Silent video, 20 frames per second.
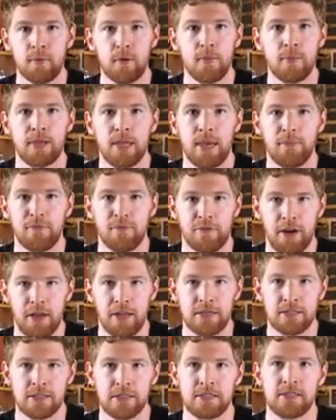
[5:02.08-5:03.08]
we became
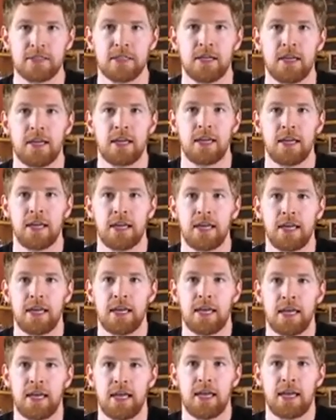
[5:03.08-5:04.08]
friends.
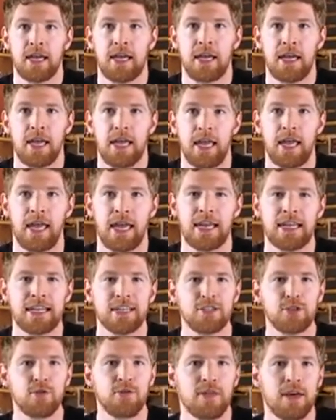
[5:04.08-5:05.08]
And
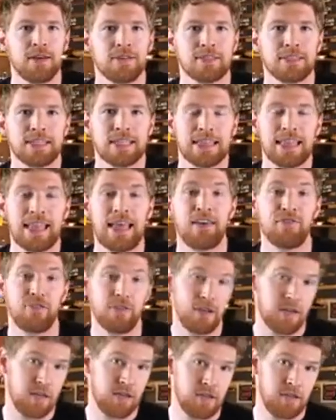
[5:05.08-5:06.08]
in
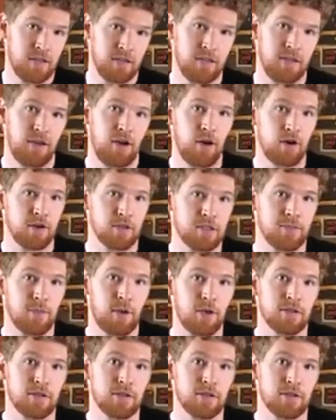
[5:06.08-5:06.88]
2011, our small